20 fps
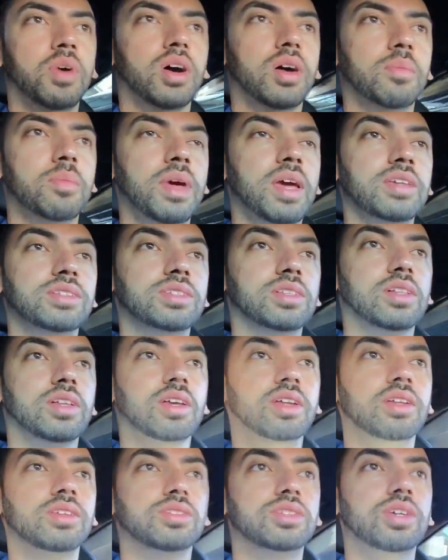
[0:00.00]
But
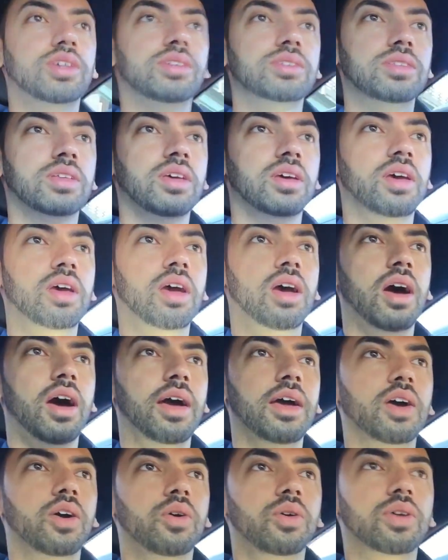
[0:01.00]
basically, in a gist,
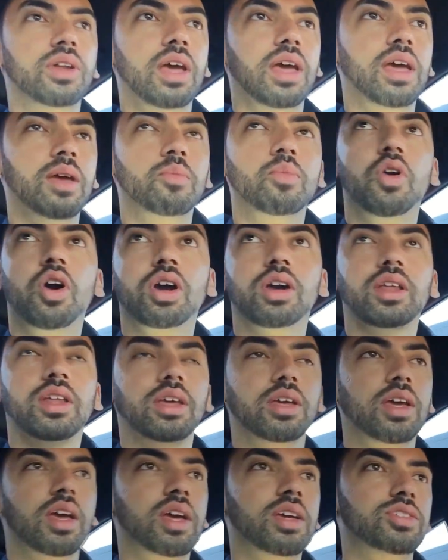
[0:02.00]
I own a
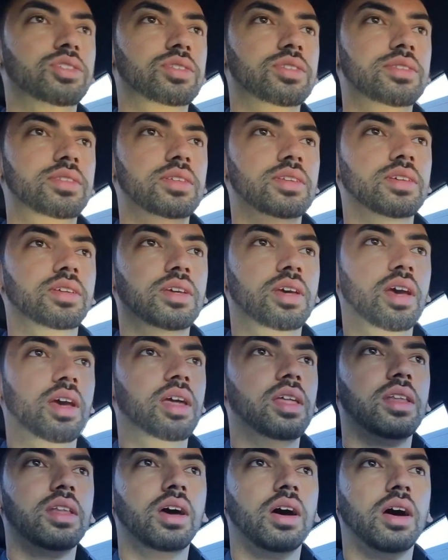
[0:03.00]
marketing agency,
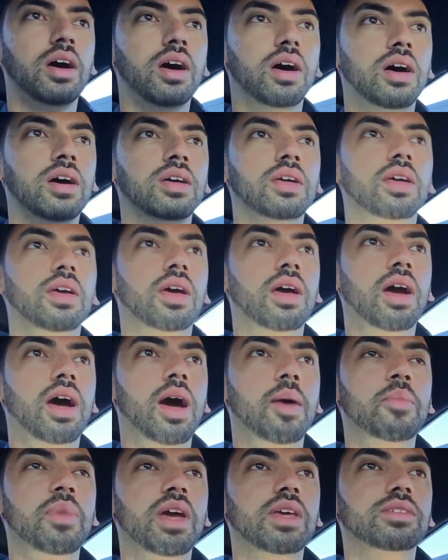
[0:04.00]
and
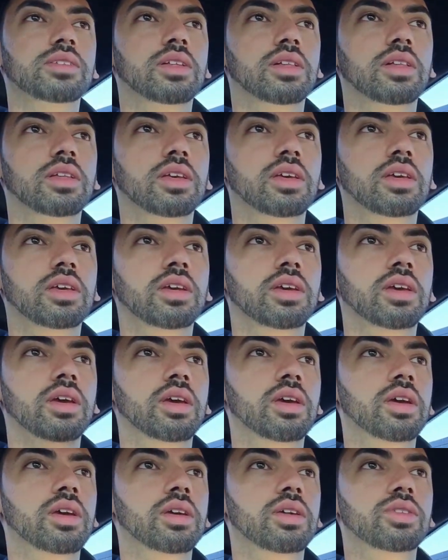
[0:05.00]
I basically
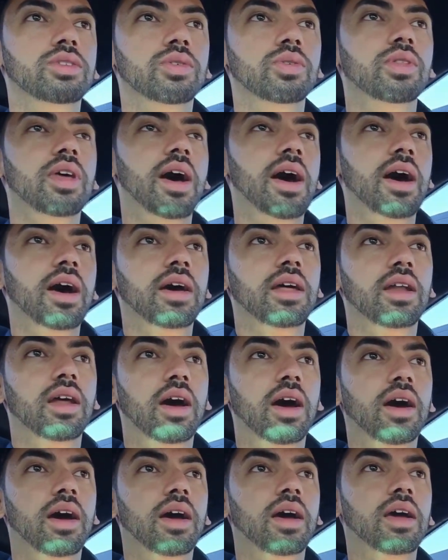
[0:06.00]
do that.
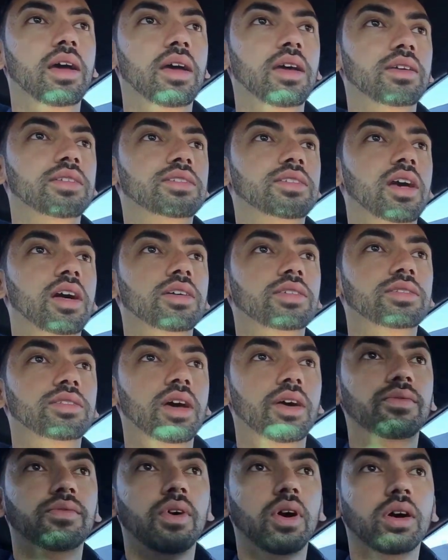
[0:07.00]
I sell
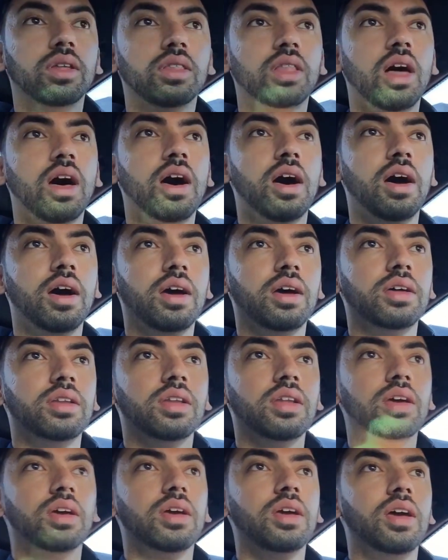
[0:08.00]
stuff online,
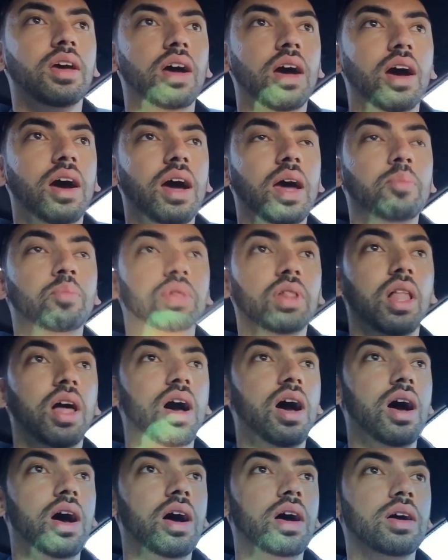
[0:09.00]
I
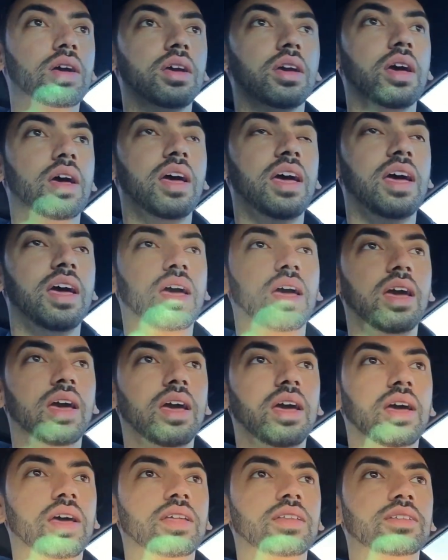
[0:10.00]
blog,
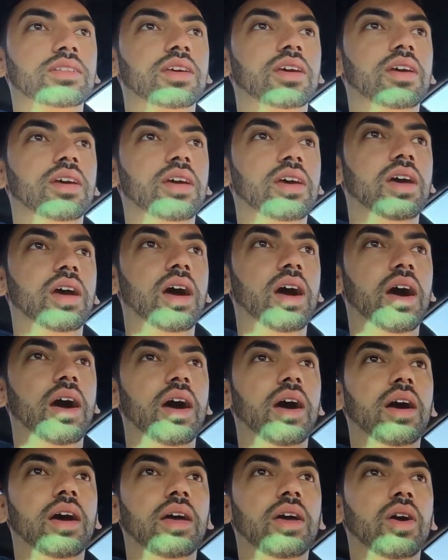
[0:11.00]
and
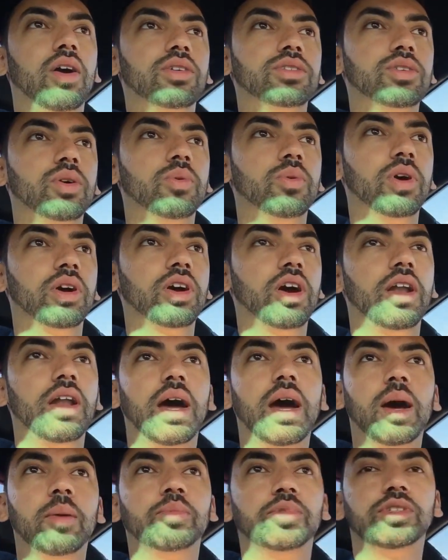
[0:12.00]
I also work on
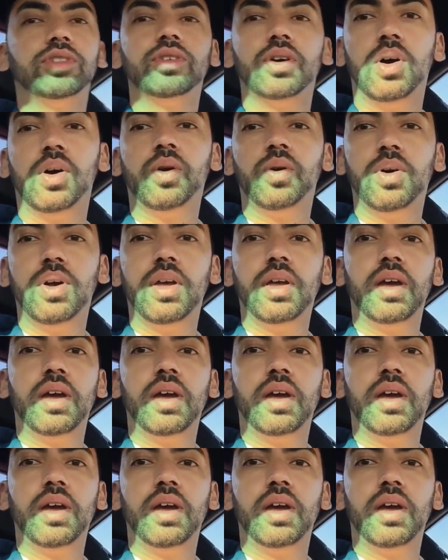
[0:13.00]
apps, so